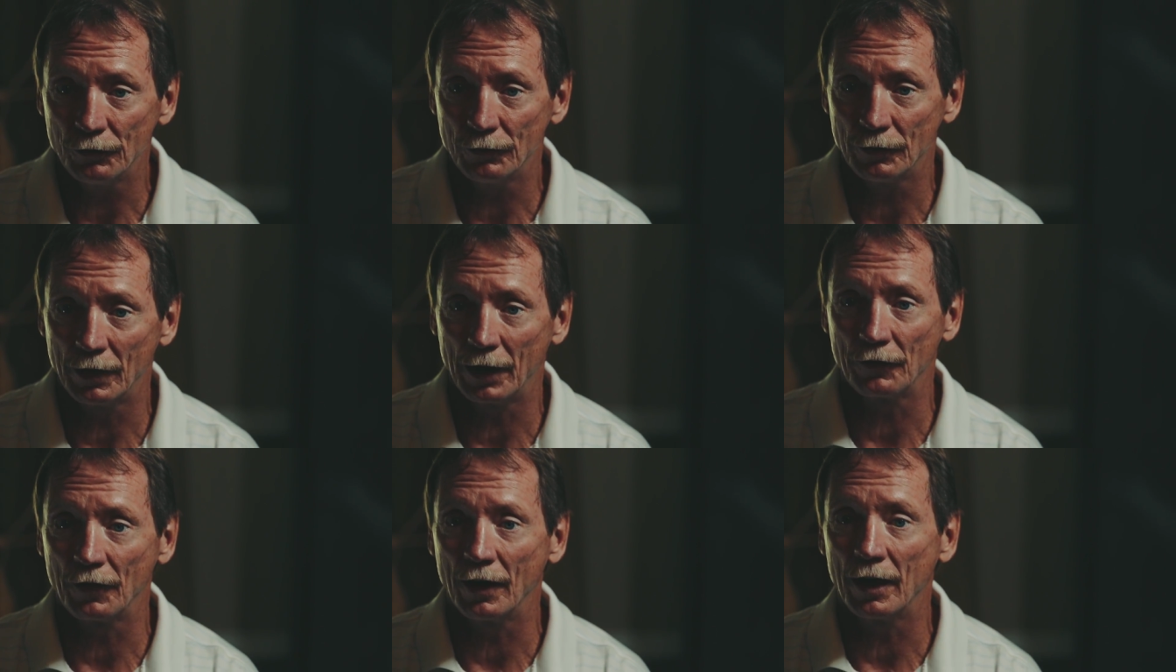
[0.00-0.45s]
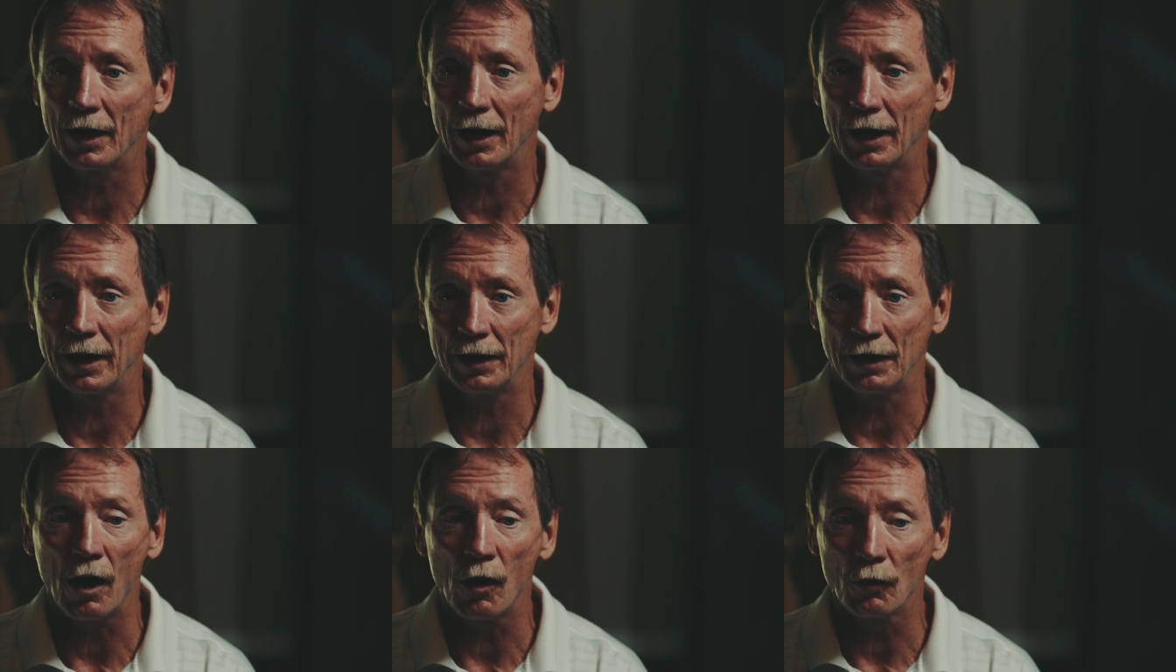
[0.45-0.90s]
And I thought I
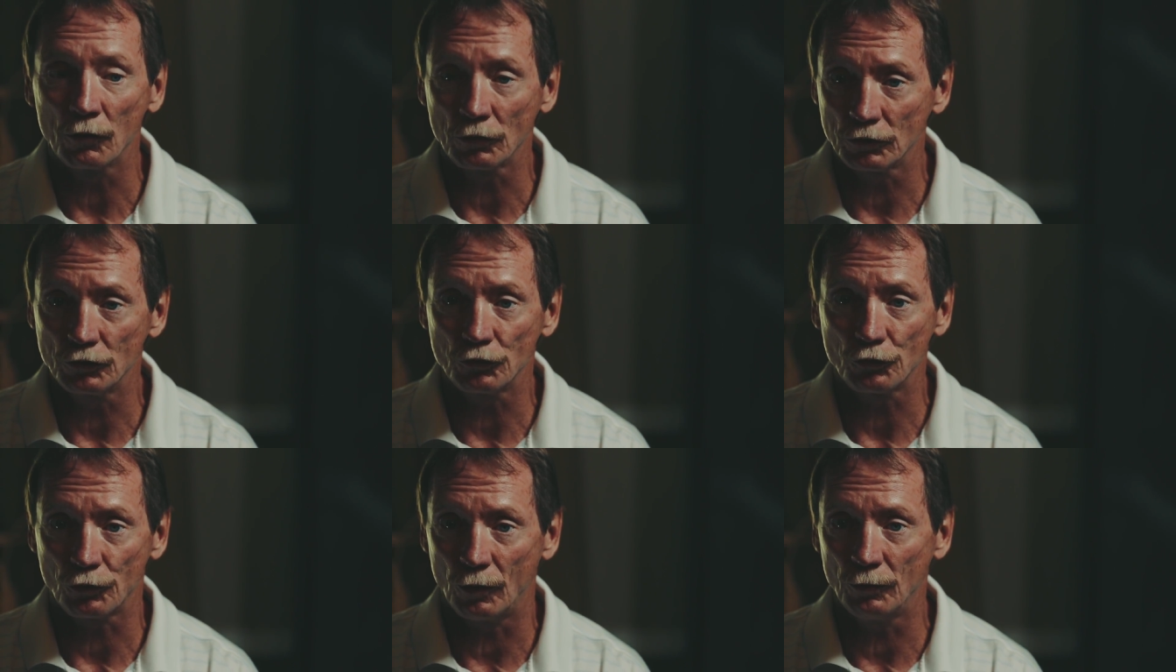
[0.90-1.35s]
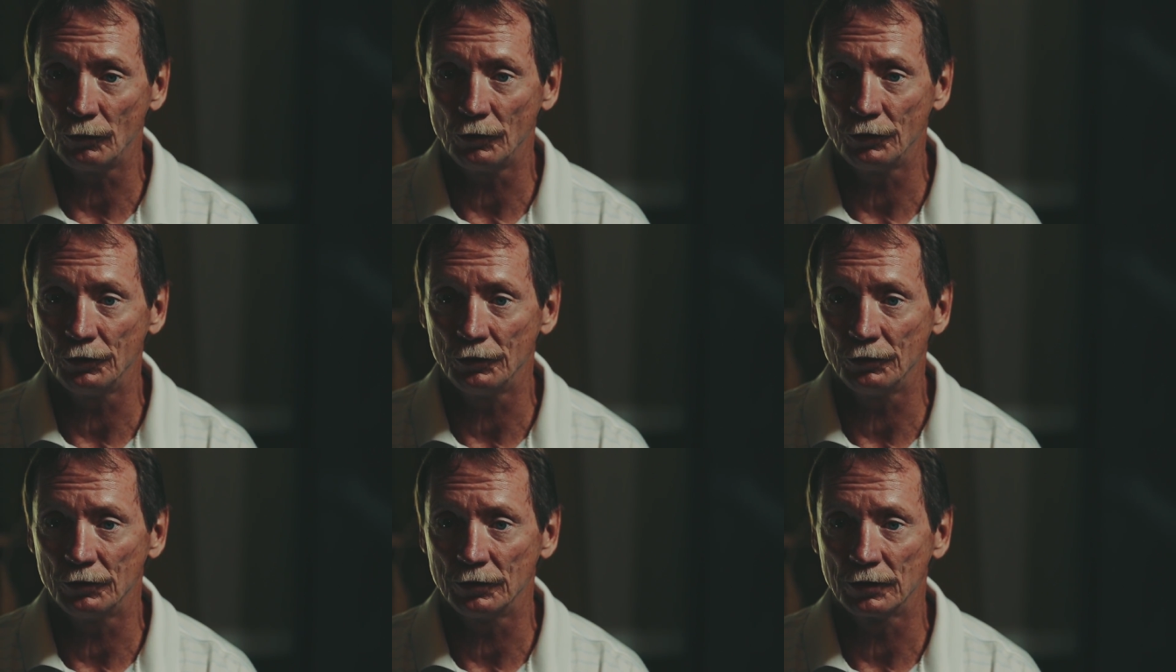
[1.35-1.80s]
had all the control to
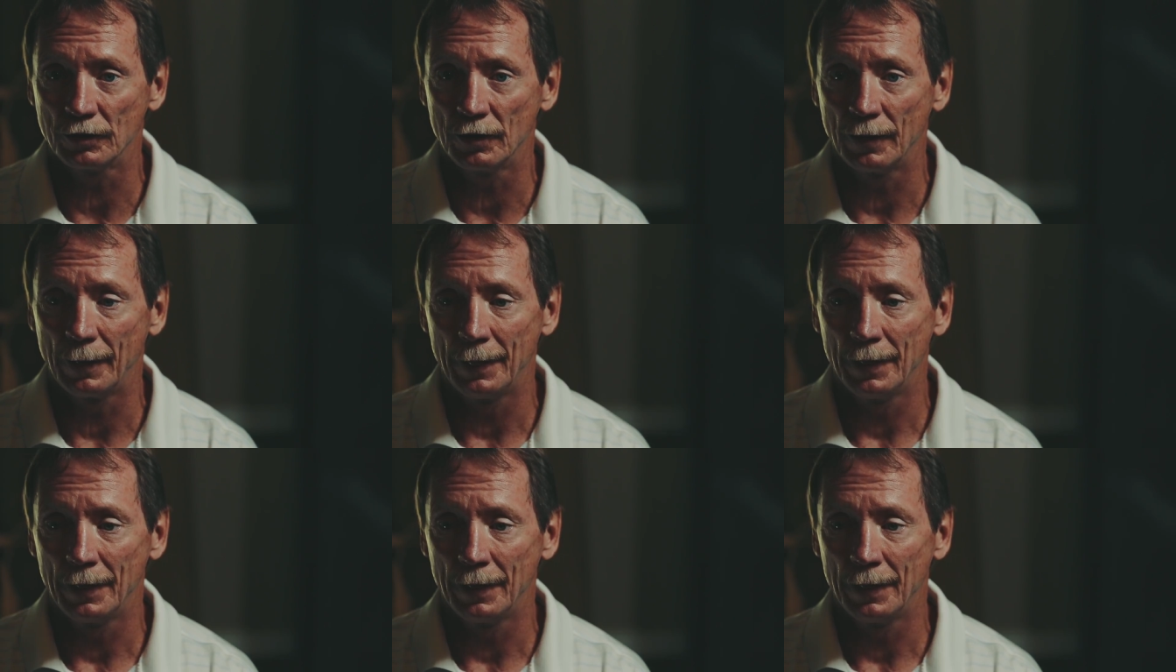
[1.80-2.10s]
do it.